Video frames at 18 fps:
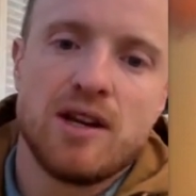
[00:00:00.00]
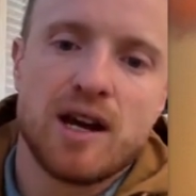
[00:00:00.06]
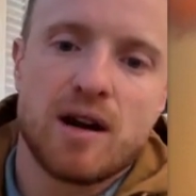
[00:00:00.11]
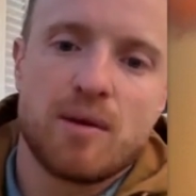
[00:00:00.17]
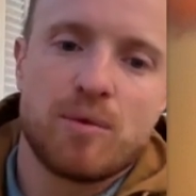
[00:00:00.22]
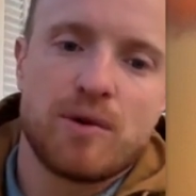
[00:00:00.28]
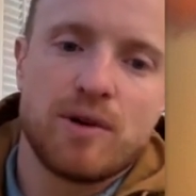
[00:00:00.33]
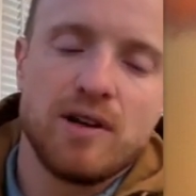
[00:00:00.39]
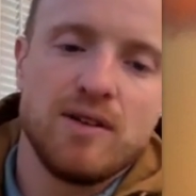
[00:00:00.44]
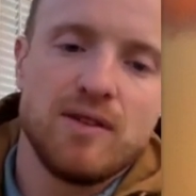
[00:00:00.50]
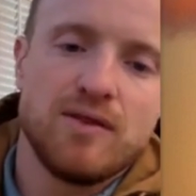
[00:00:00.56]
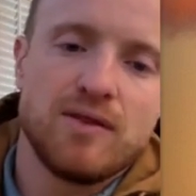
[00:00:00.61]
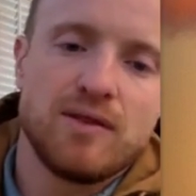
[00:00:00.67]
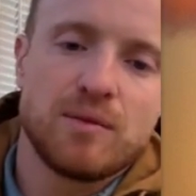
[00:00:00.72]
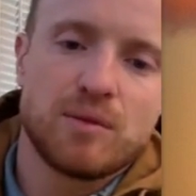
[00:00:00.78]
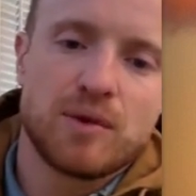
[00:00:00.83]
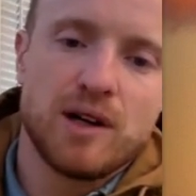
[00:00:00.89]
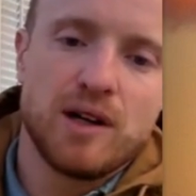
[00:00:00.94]
You got to
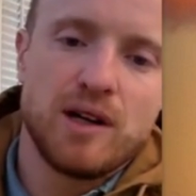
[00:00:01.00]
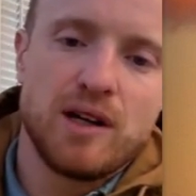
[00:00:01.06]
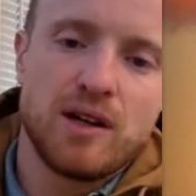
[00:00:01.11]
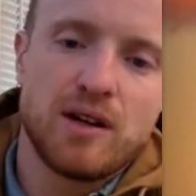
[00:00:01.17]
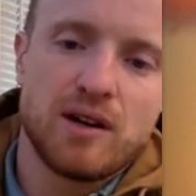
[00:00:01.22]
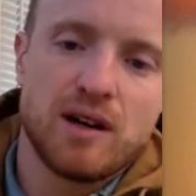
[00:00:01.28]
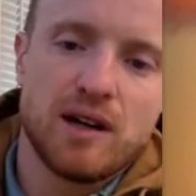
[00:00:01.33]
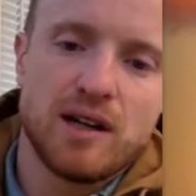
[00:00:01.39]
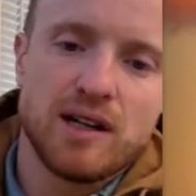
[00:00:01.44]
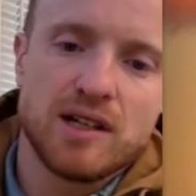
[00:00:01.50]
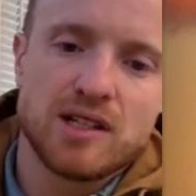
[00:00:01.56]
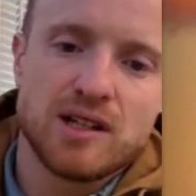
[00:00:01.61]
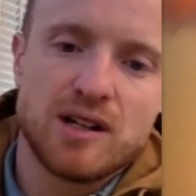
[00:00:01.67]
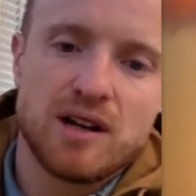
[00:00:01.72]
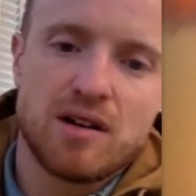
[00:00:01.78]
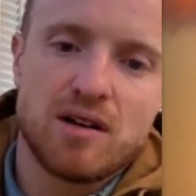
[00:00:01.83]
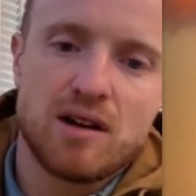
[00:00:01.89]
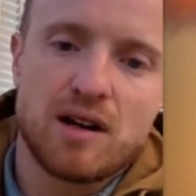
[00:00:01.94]
bring your
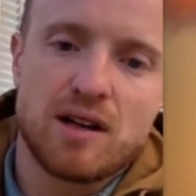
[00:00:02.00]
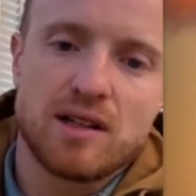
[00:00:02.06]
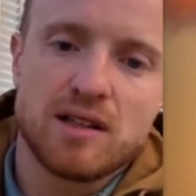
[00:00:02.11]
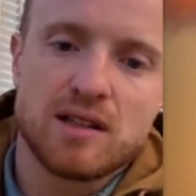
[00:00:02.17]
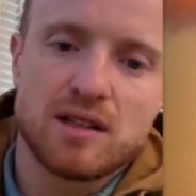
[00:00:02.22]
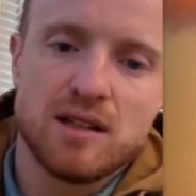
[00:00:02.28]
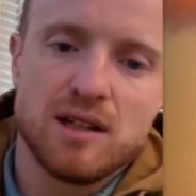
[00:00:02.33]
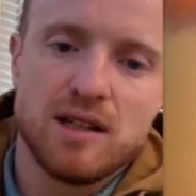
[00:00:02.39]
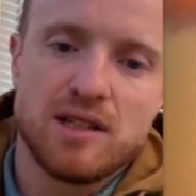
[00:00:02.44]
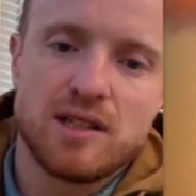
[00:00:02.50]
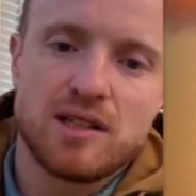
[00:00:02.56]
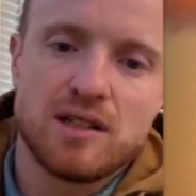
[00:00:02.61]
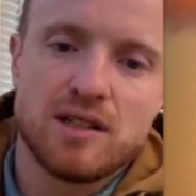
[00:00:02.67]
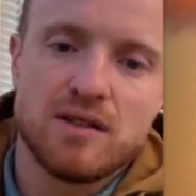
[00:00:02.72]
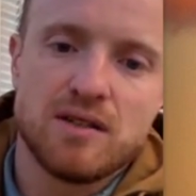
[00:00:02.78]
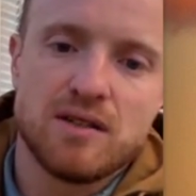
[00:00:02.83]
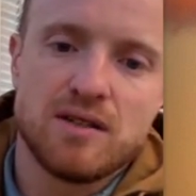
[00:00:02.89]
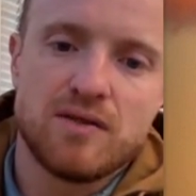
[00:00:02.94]
ignition interlock
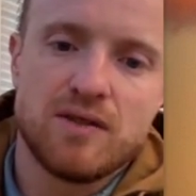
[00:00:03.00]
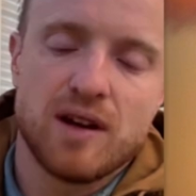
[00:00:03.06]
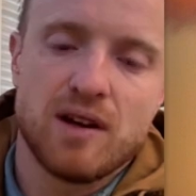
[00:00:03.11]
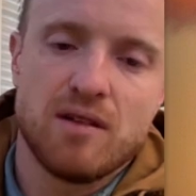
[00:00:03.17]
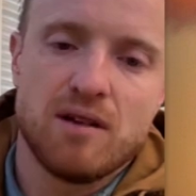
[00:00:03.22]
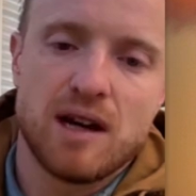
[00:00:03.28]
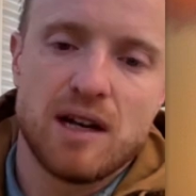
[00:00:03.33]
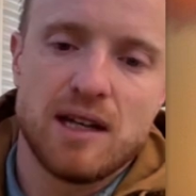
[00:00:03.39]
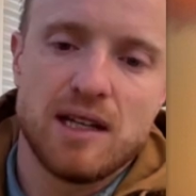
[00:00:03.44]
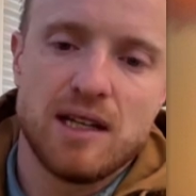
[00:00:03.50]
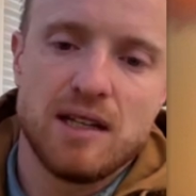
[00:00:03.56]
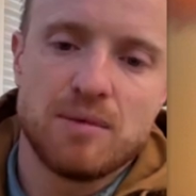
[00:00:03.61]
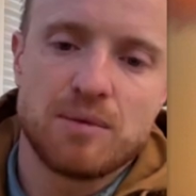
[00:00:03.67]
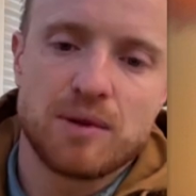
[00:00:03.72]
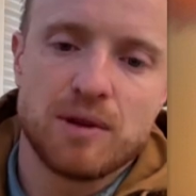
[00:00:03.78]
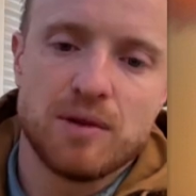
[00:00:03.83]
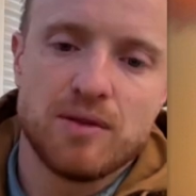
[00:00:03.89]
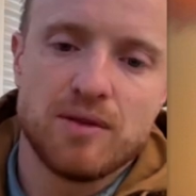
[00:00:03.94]
installation, photo
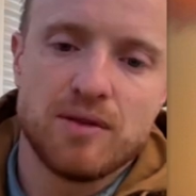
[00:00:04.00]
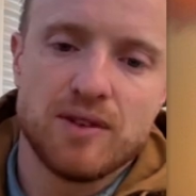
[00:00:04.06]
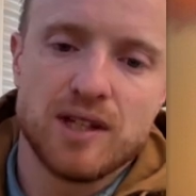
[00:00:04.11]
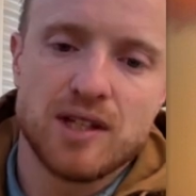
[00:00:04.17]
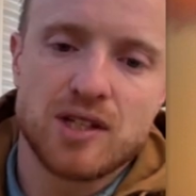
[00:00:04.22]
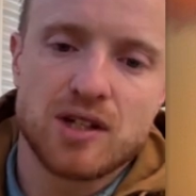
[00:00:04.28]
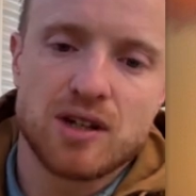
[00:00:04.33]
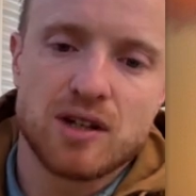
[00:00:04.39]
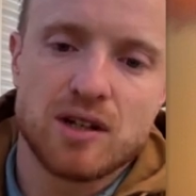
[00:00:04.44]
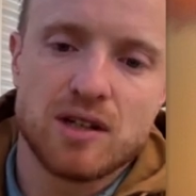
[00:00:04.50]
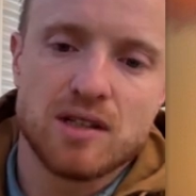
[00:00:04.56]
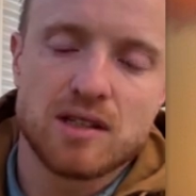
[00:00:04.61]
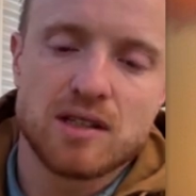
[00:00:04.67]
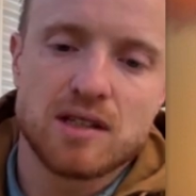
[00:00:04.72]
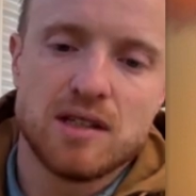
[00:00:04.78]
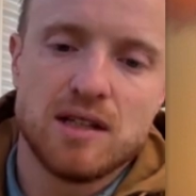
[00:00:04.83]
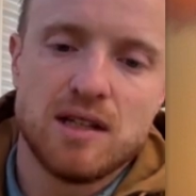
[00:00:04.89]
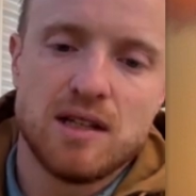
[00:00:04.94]
ID, proof of
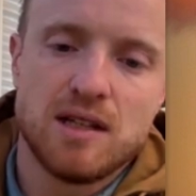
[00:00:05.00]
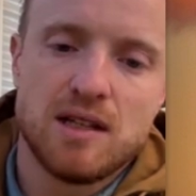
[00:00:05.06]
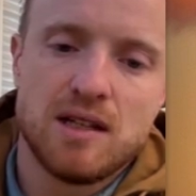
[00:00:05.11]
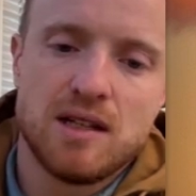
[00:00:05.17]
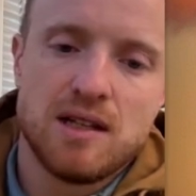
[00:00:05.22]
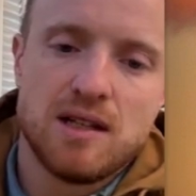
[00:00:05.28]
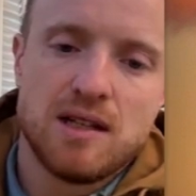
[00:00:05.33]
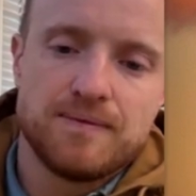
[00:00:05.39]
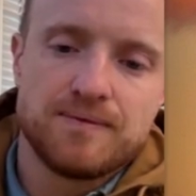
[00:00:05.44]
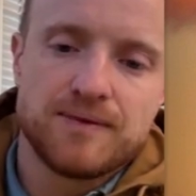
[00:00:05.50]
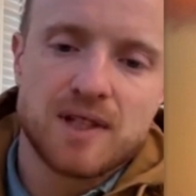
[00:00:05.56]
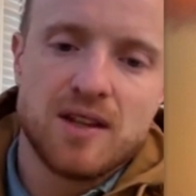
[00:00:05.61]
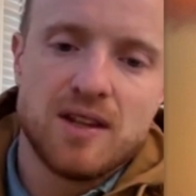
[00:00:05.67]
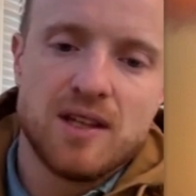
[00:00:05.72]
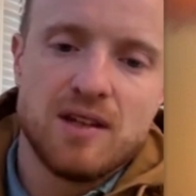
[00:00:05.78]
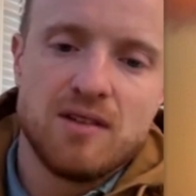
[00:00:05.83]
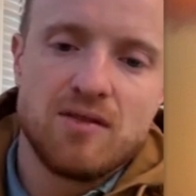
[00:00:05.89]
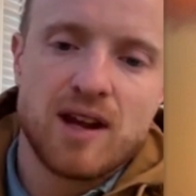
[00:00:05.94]
insurance,
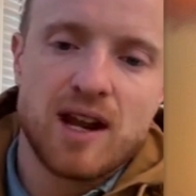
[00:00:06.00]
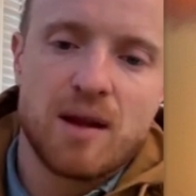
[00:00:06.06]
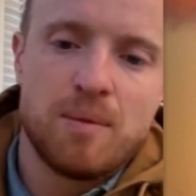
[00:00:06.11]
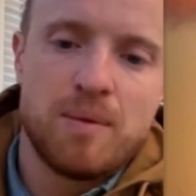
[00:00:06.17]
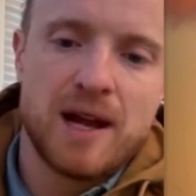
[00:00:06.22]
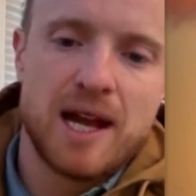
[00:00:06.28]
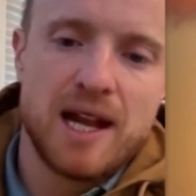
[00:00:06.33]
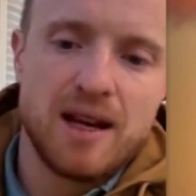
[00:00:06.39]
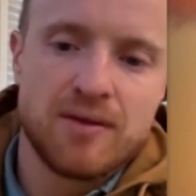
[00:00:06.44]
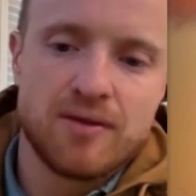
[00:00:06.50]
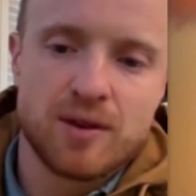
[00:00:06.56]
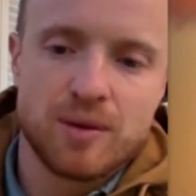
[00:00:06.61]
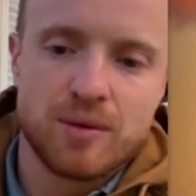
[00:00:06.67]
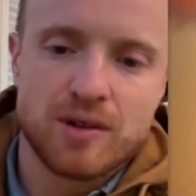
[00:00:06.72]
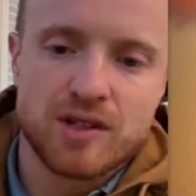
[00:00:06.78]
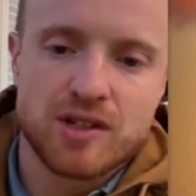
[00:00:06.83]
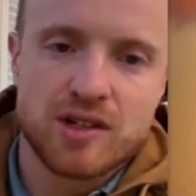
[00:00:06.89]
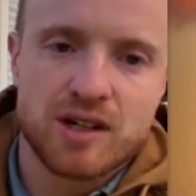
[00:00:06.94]
and then you've got to pay
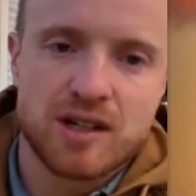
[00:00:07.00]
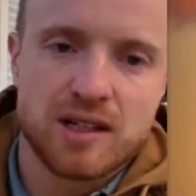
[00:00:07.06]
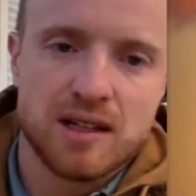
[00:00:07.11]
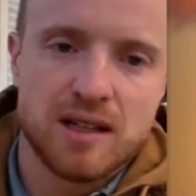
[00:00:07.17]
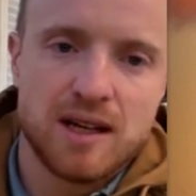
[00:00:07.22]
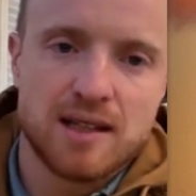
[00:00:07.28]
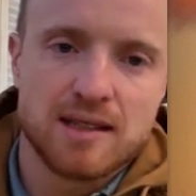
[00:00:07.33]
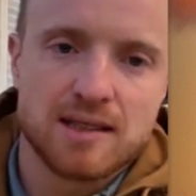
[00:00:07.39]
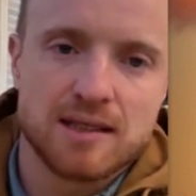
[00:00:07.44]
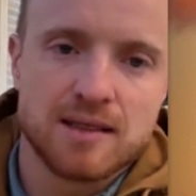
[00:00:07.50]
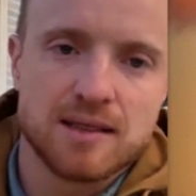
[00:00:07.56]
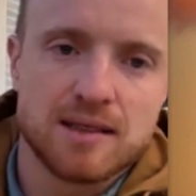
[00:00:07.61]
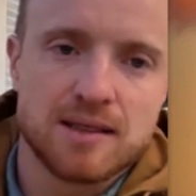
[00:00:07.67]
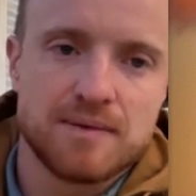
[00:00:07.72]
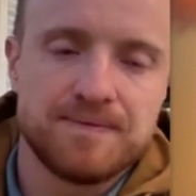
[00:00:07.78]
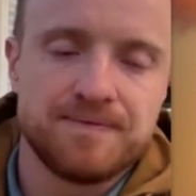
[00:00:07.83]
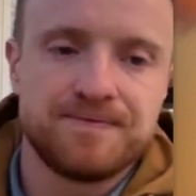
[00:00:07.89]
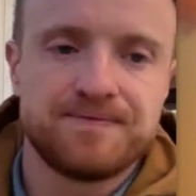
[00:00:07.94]
for the restricted
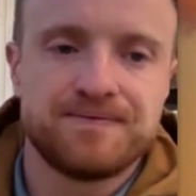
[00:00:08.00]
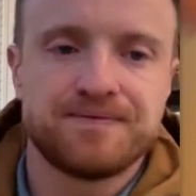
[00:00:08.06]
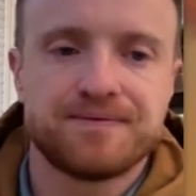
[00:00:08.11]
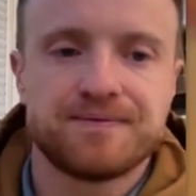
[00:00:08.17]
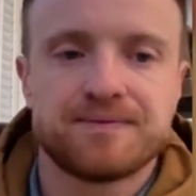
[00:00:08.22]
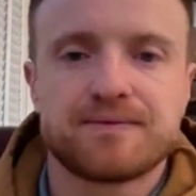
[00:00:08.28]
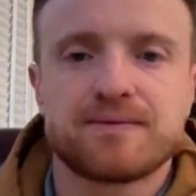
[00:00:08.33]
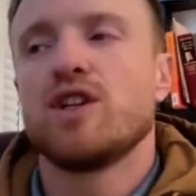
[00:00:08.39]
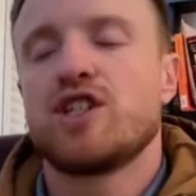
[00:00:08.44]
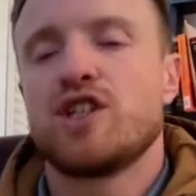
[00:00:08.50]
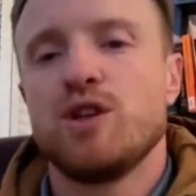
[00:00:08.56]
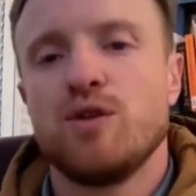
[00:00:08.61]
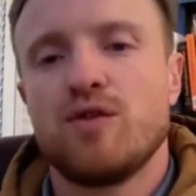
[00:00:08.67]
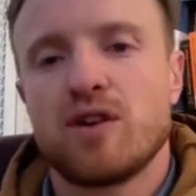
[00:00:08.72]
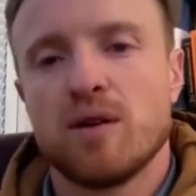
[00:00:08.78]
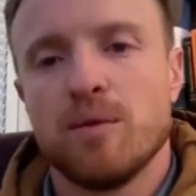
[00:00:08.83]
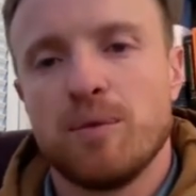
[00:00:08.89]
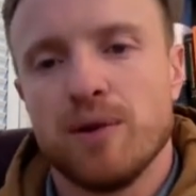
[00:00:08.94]
license. Once